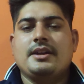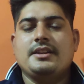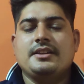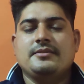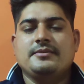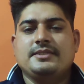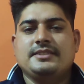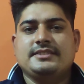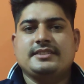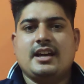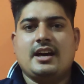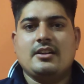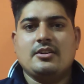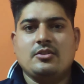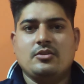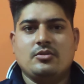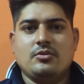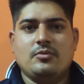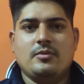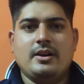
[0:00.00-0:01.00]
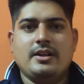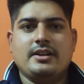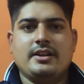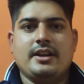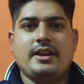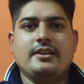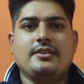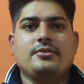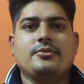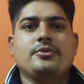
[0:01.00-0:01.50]
name is Alok Kumar,
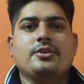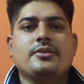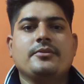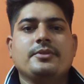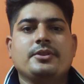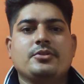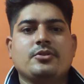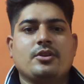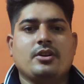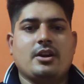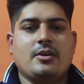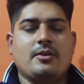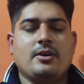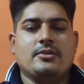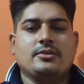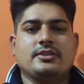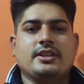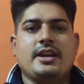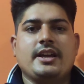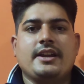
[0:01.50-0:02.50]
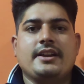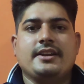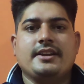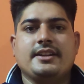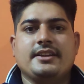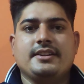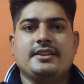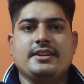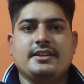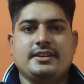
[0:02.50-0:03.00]
and today we talk about the
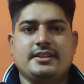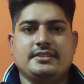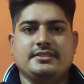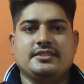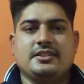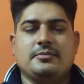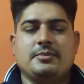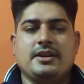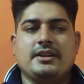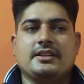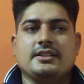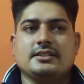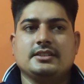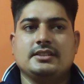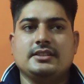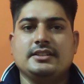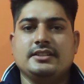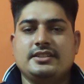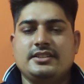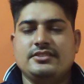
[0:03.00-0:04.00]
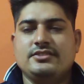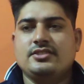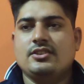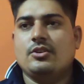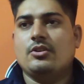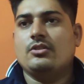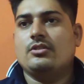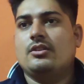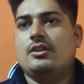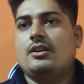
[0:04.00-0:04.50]
anterior nasal packing. It is
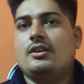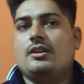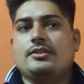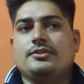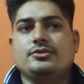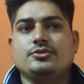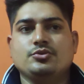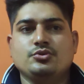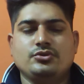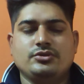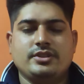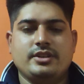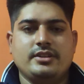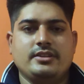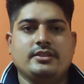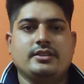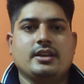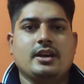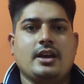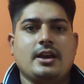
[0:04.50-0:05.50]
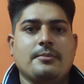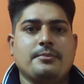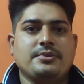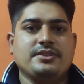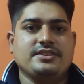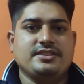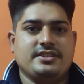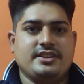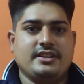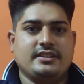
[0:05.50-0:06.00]
used in the
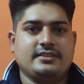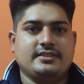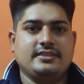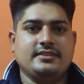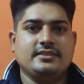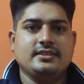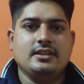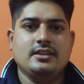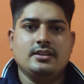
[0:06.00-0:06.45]
epistaxis,